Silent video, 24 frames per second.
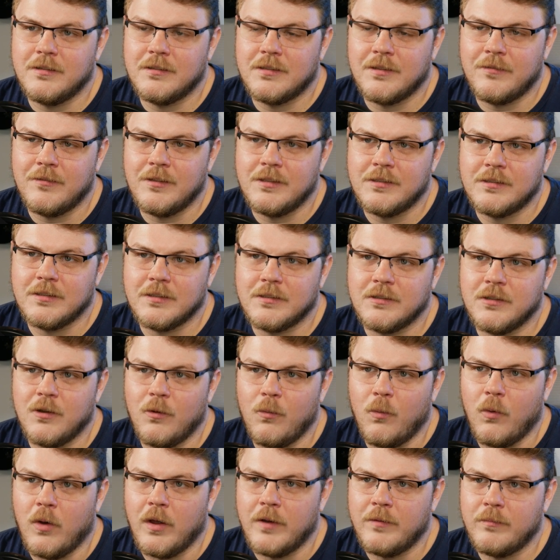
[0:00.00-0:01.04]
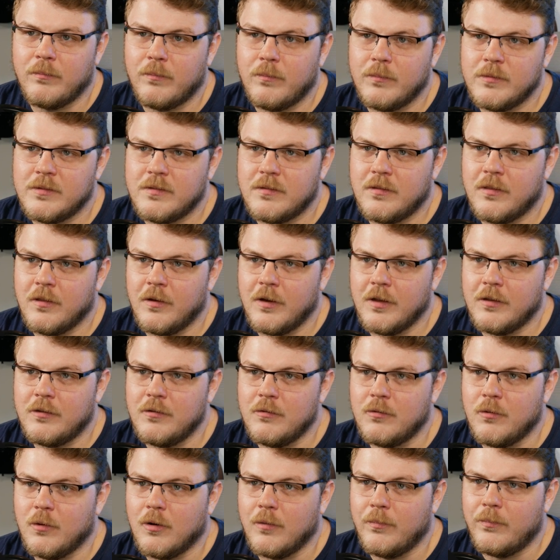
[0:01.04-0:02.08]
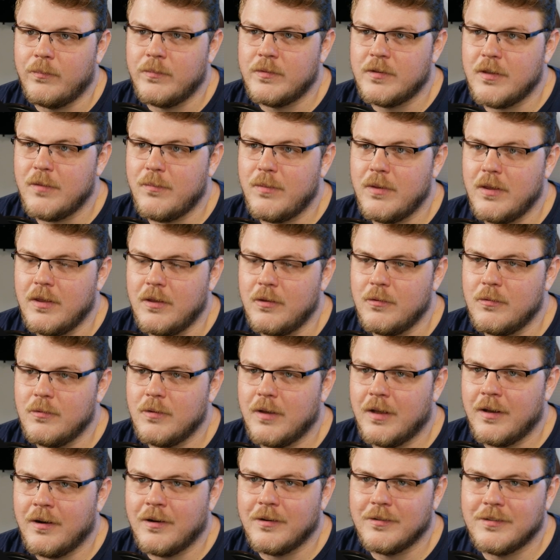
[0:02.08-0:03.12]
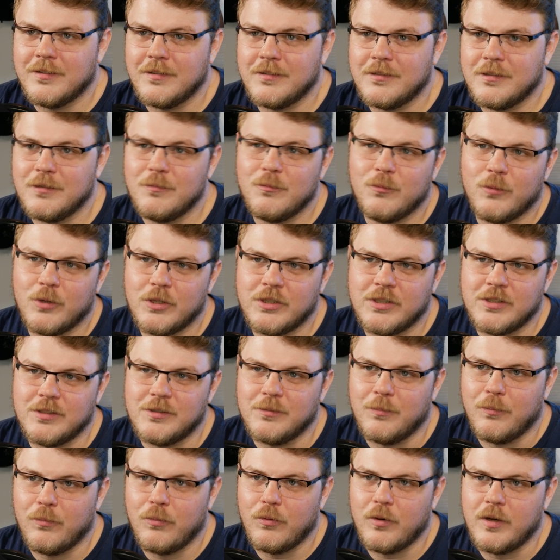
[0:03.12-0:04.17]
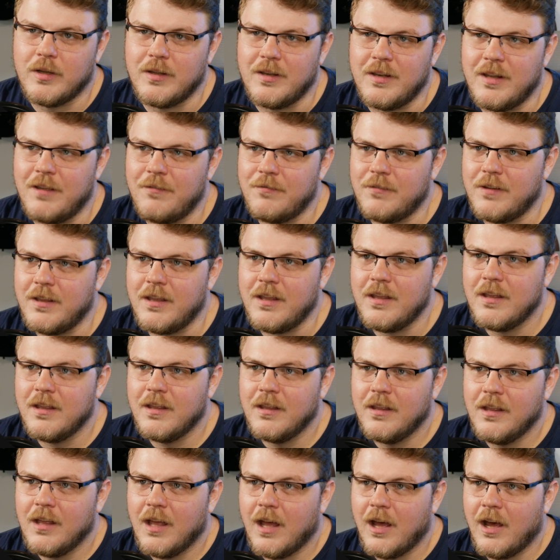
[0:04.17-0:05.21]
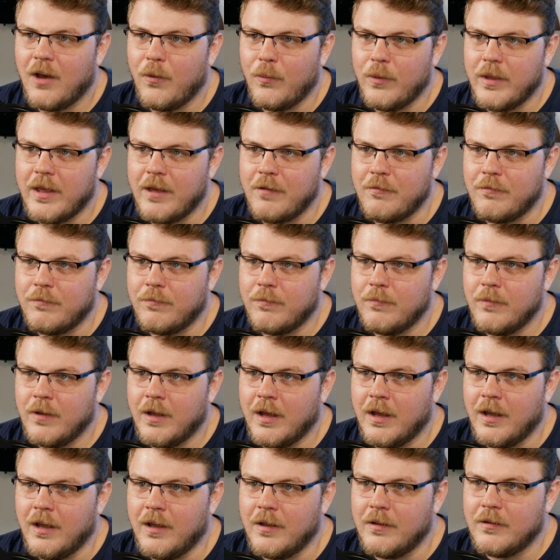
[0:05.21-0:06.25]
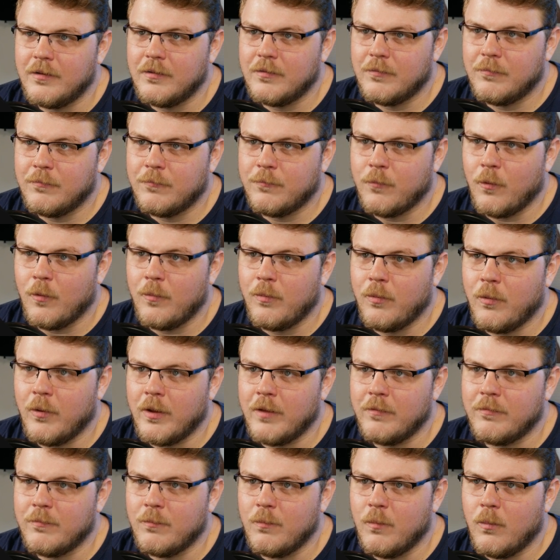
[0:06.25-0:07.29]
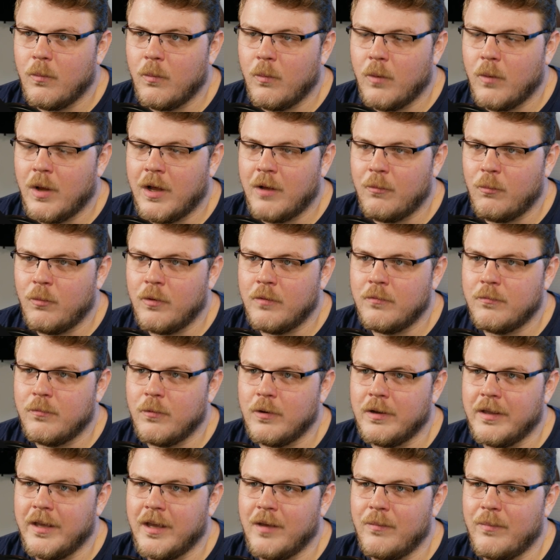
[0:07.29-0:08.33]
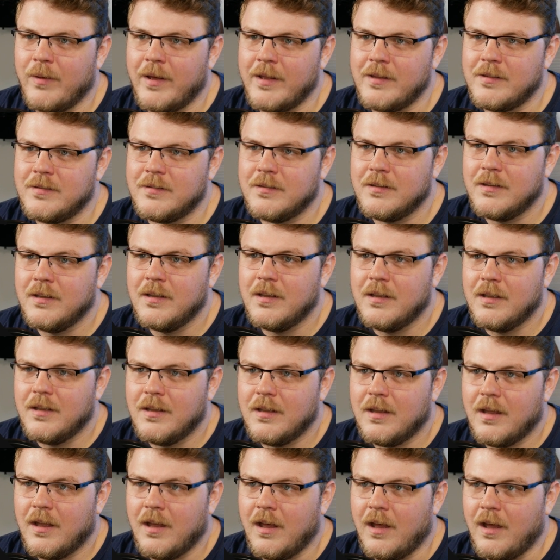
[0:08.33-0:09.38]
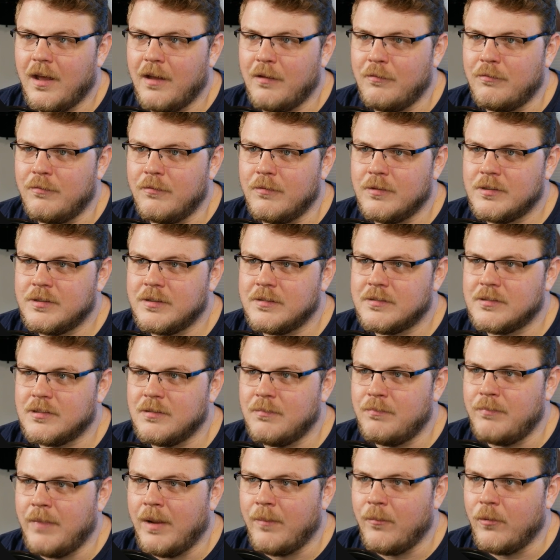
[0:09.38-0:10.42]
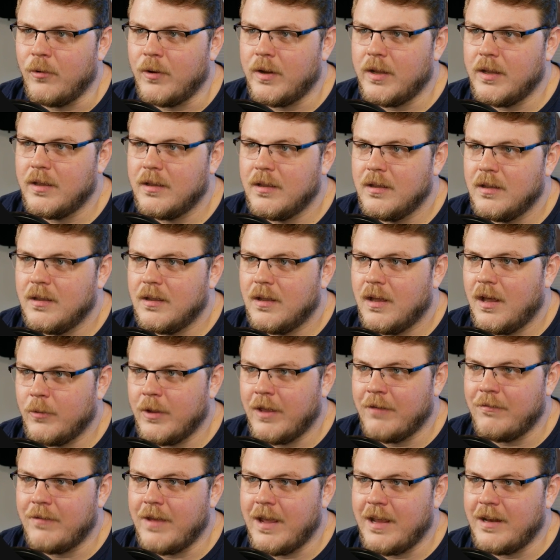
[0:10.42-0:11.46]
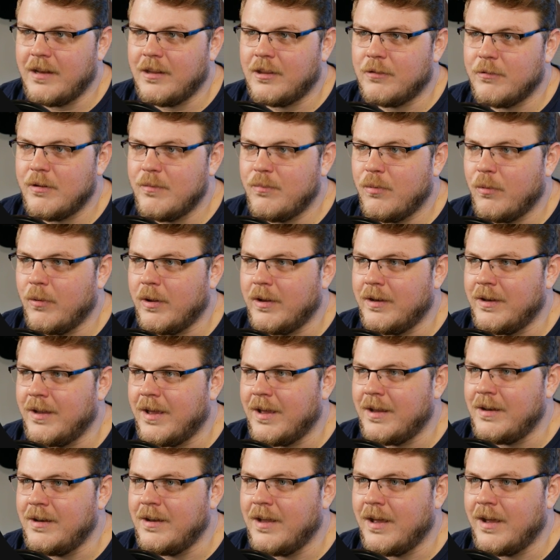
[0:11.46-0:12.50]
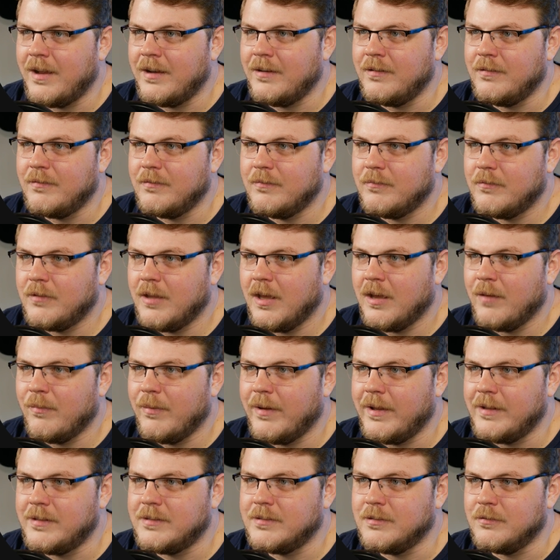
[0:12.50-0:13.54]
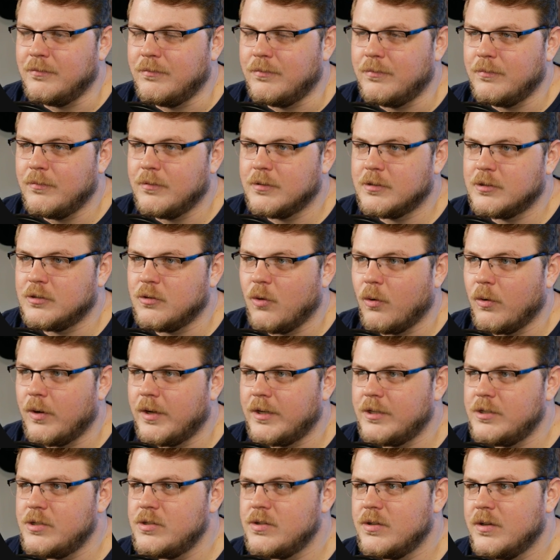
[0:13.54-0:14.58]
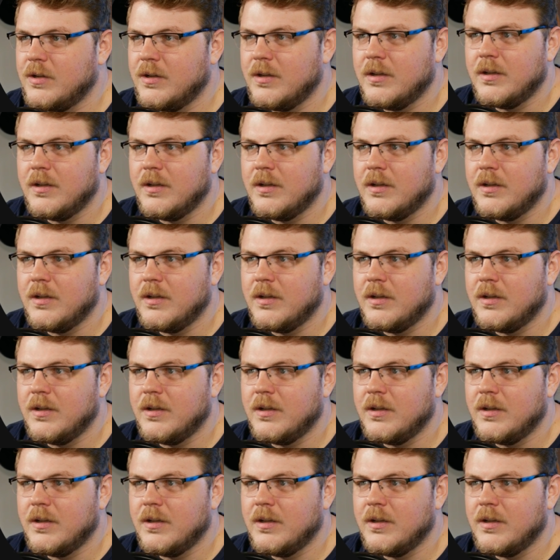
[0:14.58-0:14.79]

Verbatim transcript: seventy-six oh one thirty-two core C P U in our system, which is pretty nifty. Uh, we have uh, four point one four gigabytes uh, of system memory. We have eighty-three point nine nine gigabytes of storage,